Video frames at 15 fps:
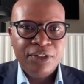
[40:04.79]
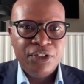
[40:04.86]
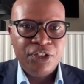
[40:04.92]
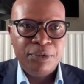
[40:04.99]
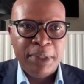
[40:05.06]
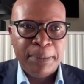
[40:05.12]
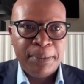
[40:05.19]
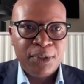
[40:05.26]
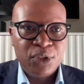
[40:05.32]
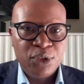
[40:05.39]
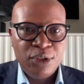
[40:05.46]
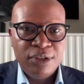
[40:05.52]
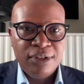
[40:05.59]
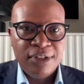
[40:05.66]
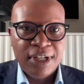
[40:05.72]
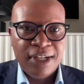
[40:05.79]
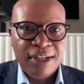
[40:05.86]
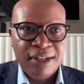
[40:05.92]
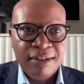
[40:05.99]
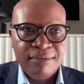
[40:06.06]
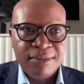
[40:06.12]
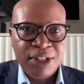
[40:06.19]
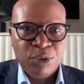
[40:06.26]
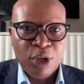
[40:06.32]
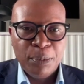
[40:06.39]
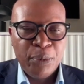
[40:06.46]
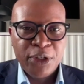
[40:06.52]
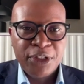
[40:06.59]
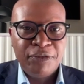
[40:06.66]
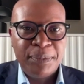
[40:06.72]
You should be able to, the whole
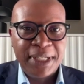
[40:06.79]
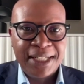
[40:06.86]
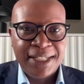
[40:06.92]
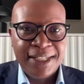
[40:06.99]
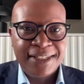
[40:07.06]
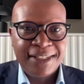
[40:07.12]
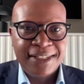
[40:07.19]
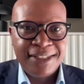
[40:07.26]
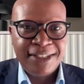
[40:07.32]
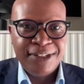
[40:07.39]
point of being listed,